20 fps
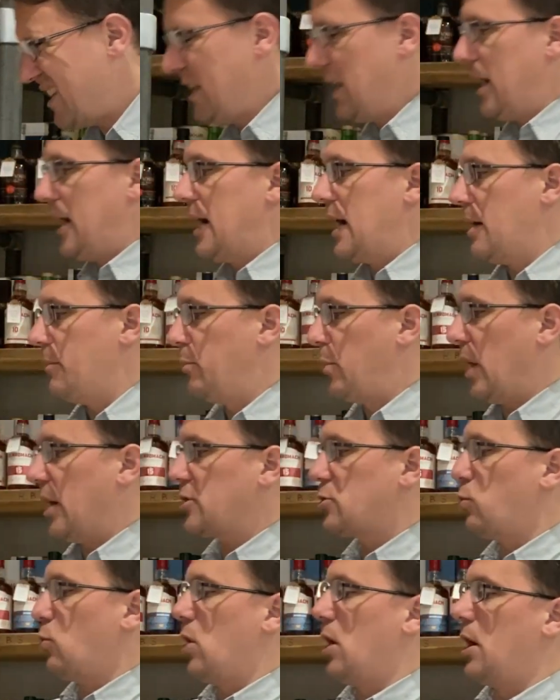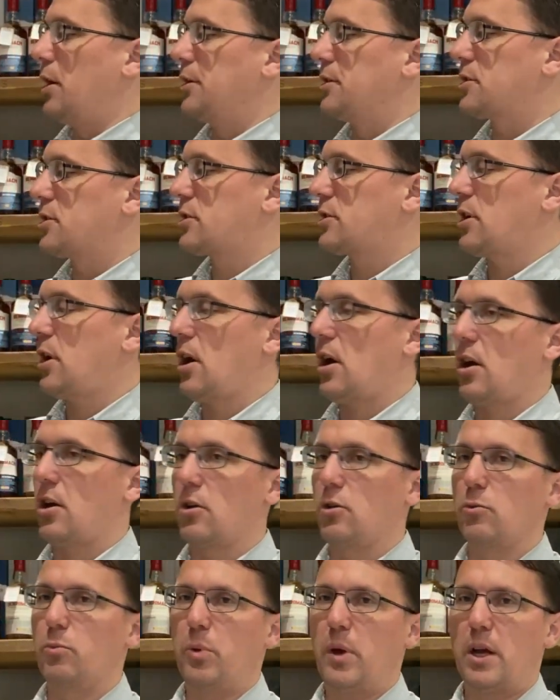batch 1.
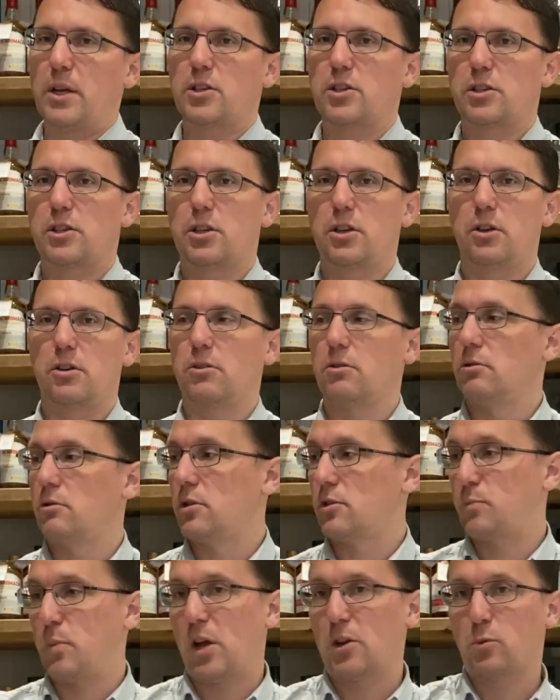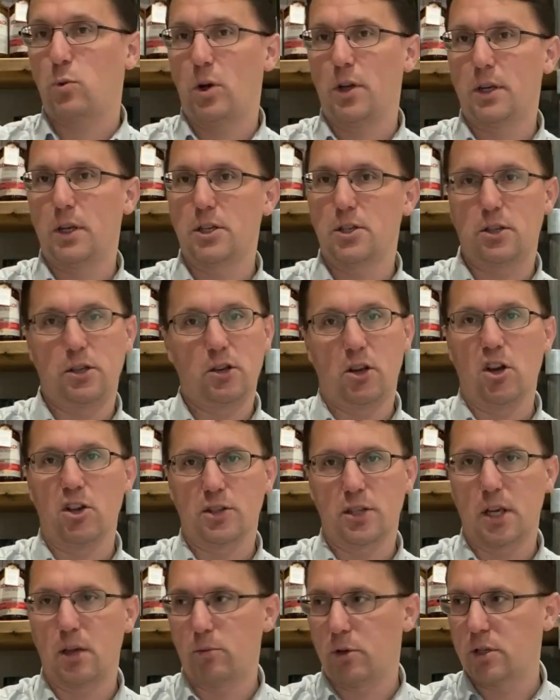So batch 2, because batch 1 is, you
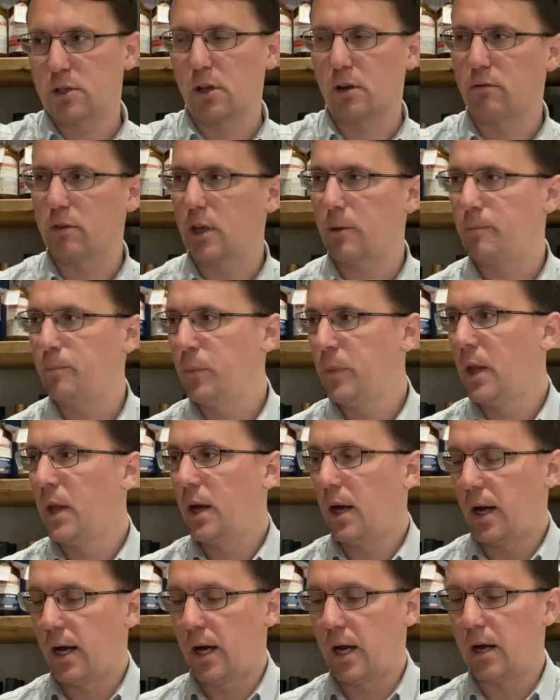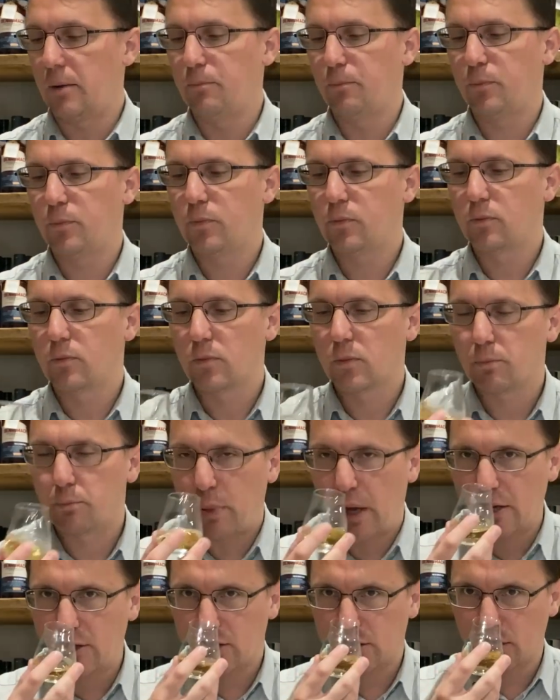can't see it, but it's over there.
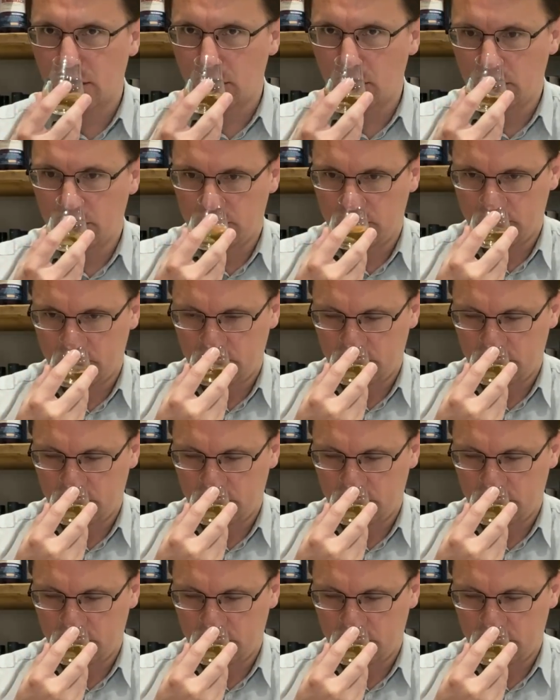Batch 2.